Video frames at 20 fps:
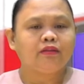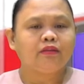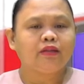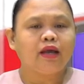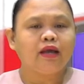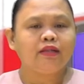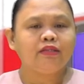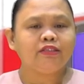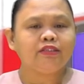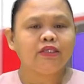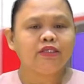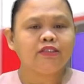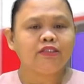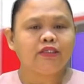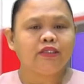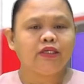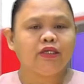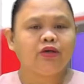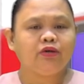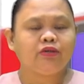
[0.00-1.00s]
10
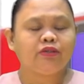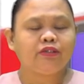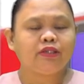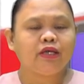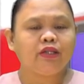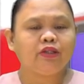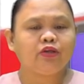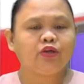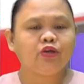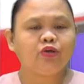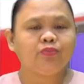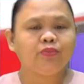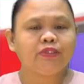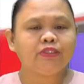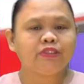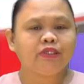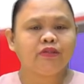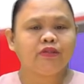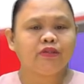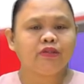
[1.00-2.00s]
cc or 10
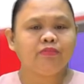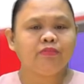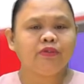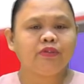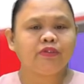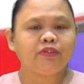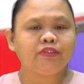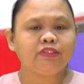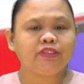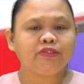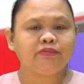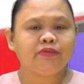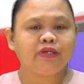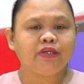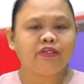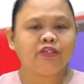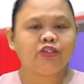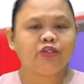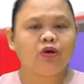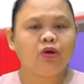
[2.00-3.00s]
cubic centimeter
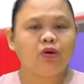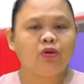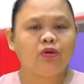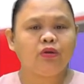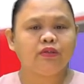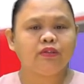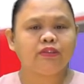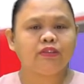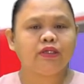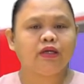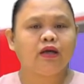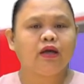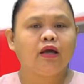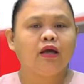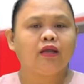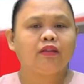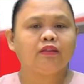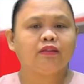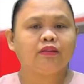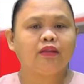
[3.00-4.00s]
syringe holds
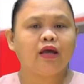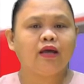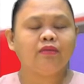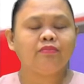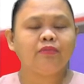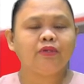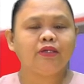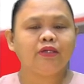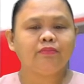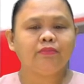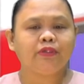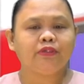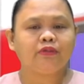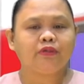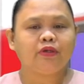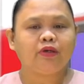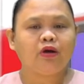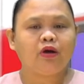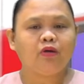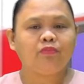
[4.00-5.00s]
10
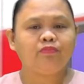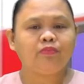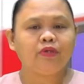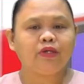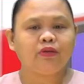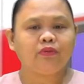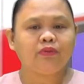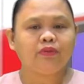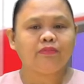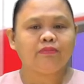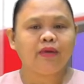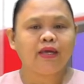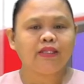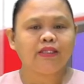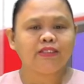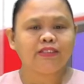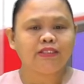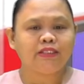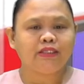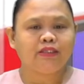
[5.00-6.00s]
millimeter of liquid
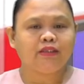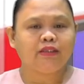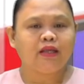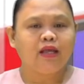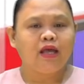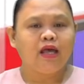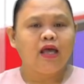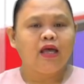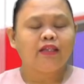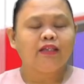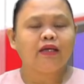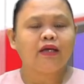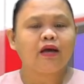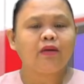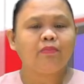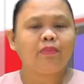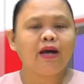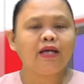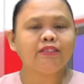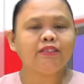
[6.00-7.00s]
medicine. The
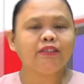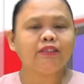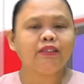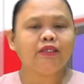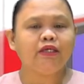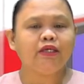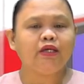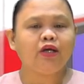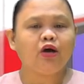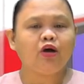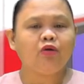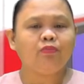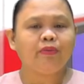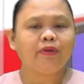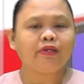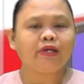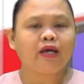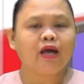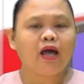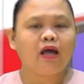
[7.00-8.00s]
capacity of
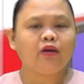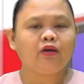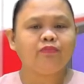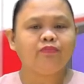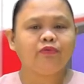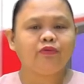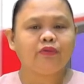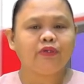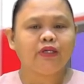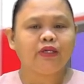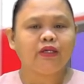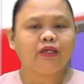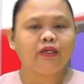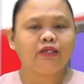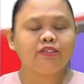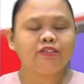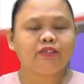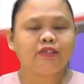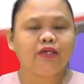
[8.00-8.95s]
a can of drink is